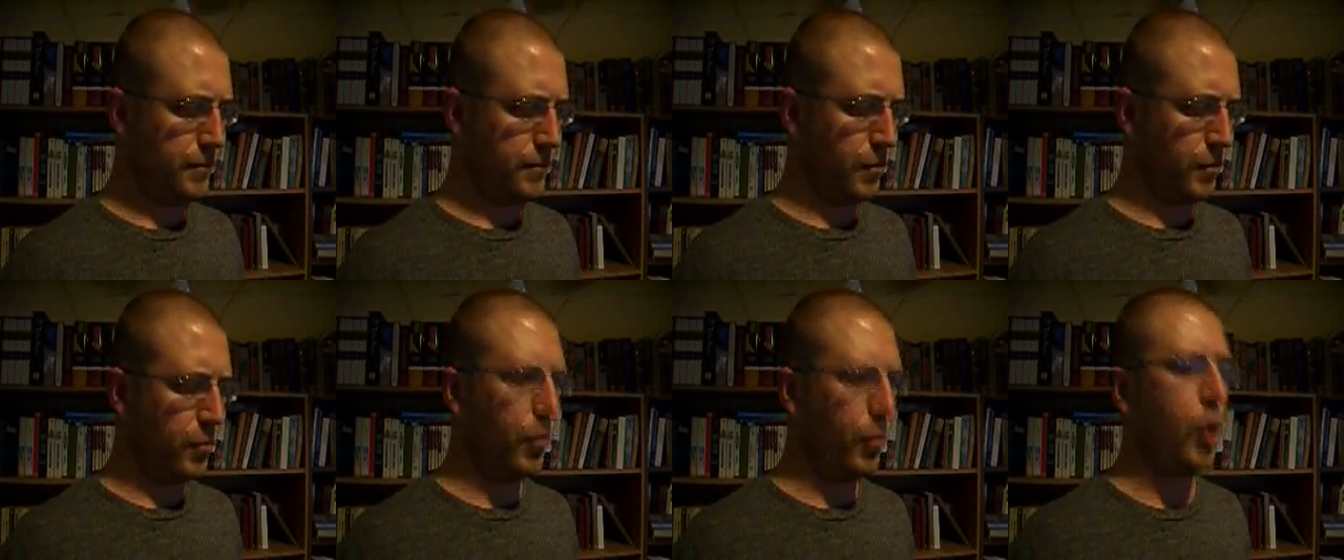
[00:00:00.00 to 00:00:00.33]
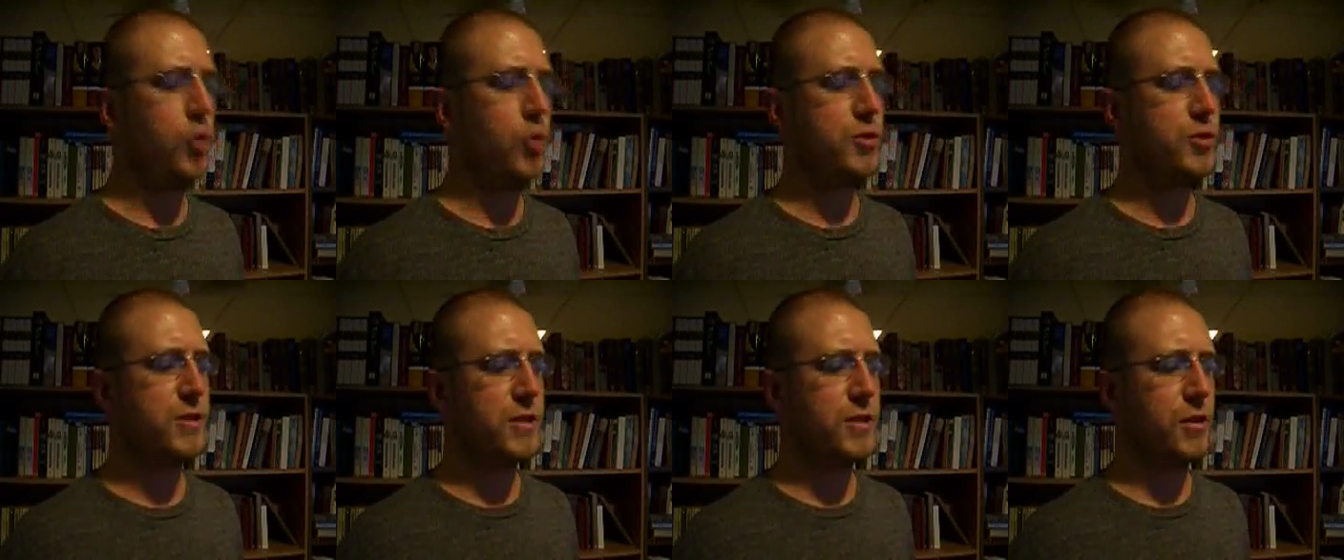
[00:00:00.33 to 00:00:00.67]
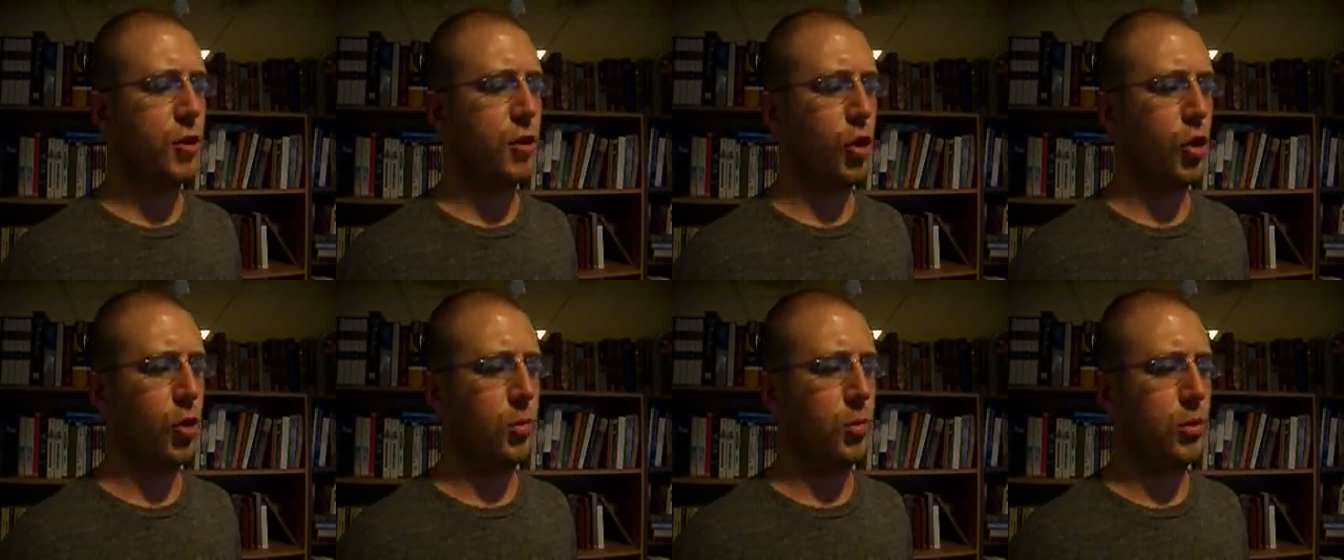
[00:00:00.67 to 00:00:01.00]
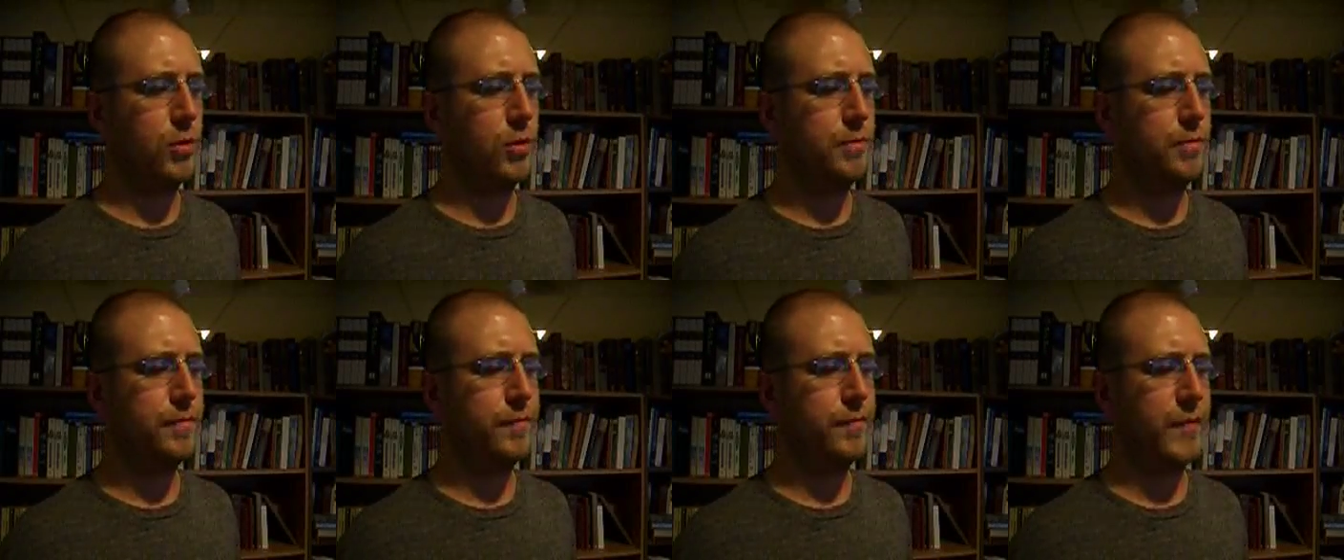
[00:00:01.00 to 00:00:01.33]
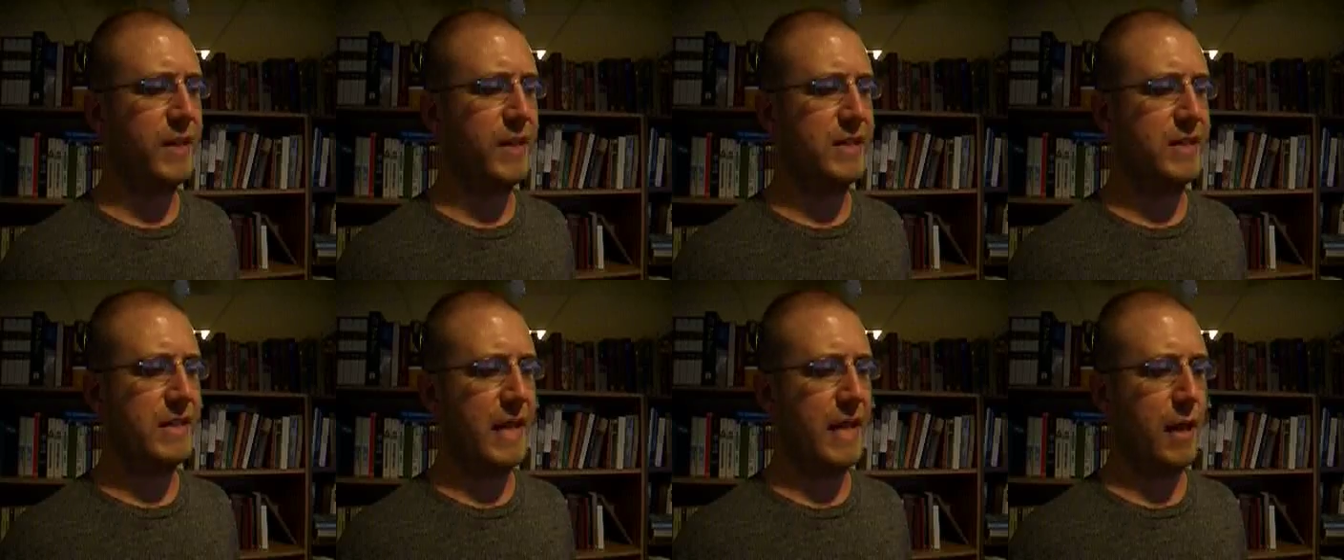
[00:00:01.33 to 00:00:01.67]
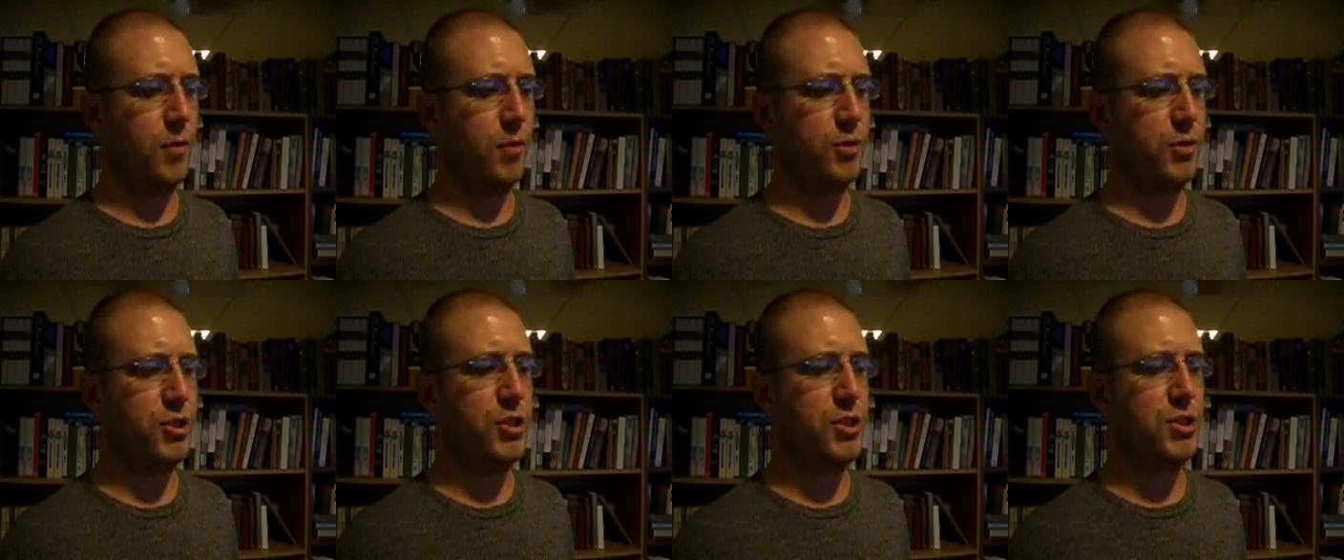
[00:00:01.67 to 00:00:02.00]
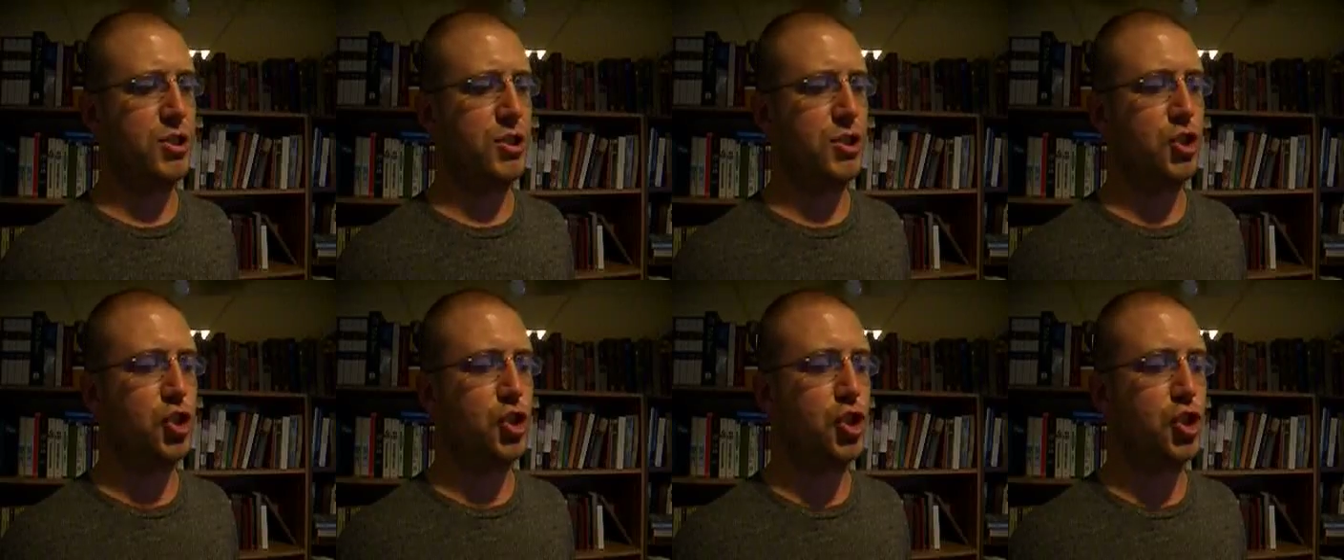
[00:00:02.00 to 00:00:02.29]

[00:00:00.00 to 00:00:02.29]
most noble is that which is